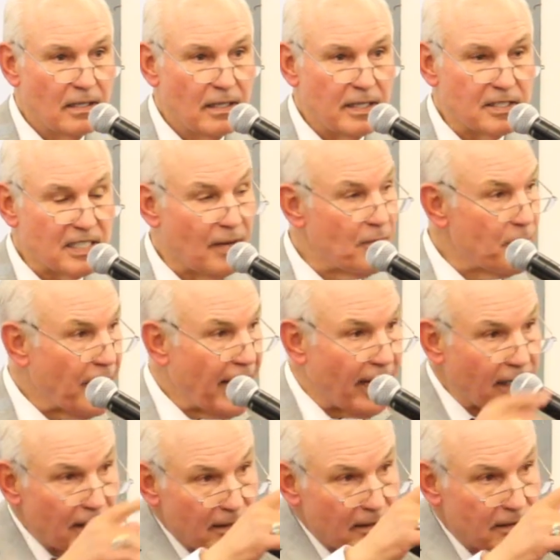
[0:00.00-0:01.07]
he's coming
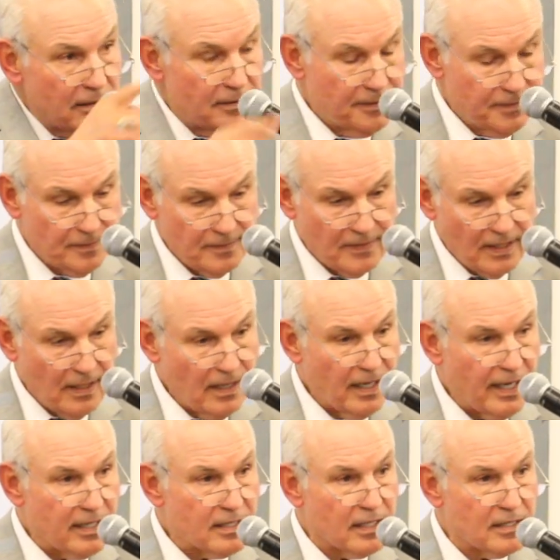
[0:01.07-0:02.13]
back.
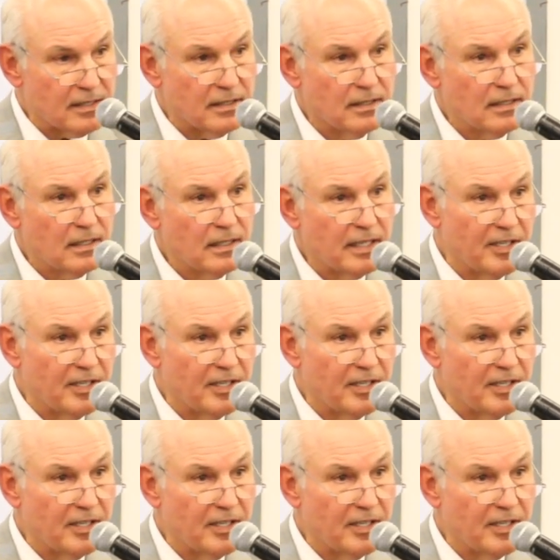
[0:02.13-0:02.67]
He says,